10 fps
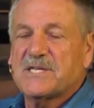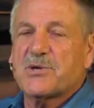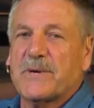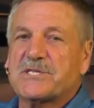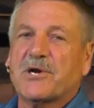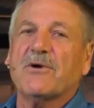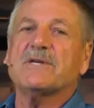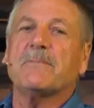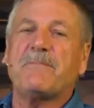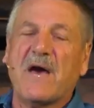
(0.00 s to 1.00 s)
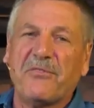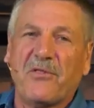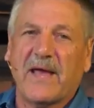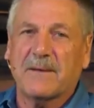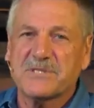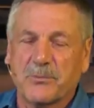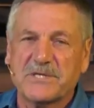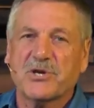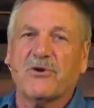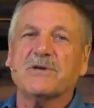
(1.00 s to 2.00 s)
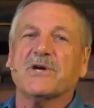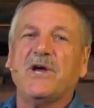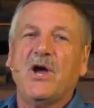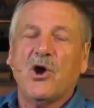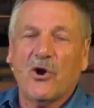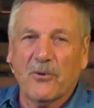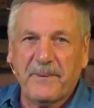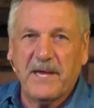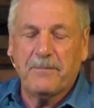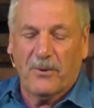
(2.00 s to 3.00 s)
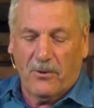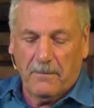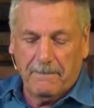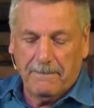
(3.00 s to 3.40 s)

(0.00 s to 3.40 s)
to return to Bethlehem, to return to her people.